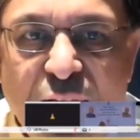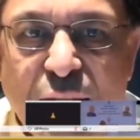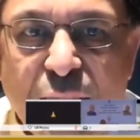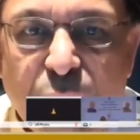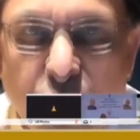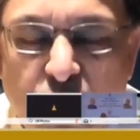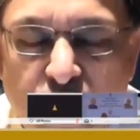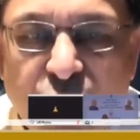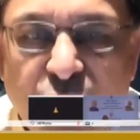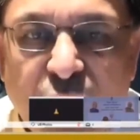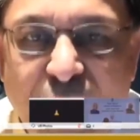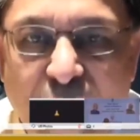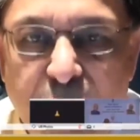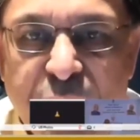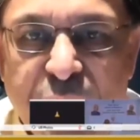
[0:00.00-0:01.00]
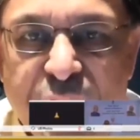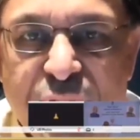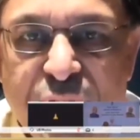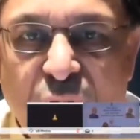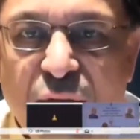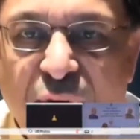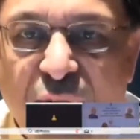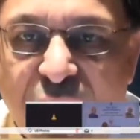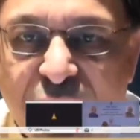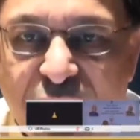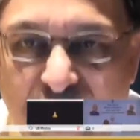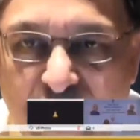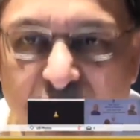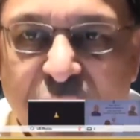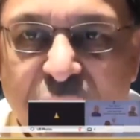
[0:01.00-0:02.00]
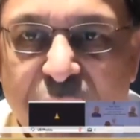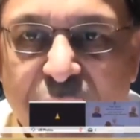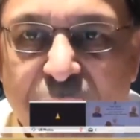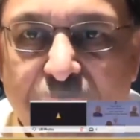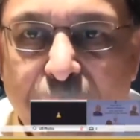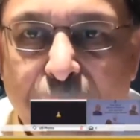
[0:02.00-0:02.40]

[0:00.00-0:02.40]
at the beautiful campus of IIT Guwahati.